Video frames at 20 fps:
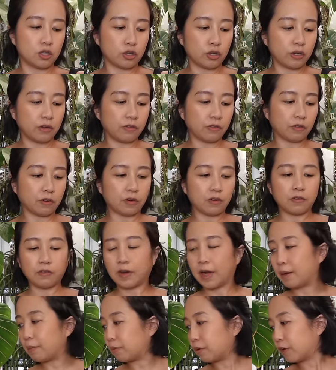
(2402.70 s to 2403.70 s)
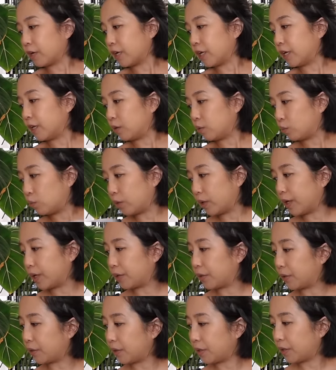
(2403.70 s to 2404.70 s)
tree fern fiber in
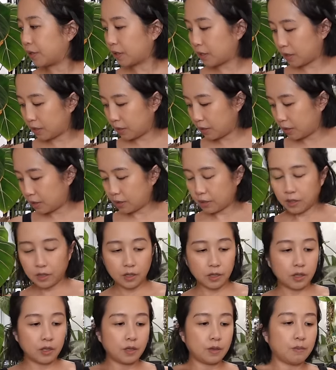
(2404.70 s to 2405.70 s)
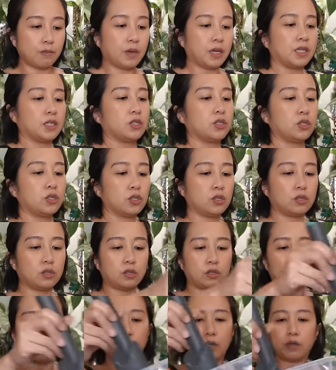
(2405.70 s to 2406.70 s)
with my
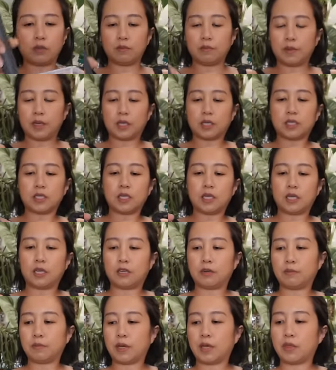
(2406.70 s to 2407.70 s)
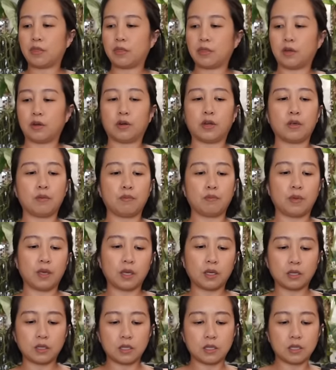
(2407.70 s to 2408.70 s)
soil mix here, my anthurium
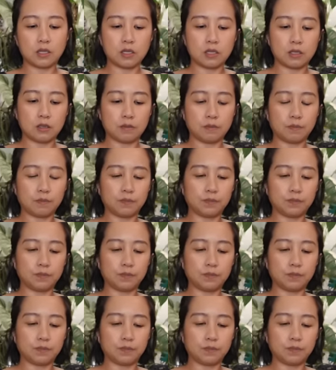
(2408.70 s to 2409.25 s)
mix.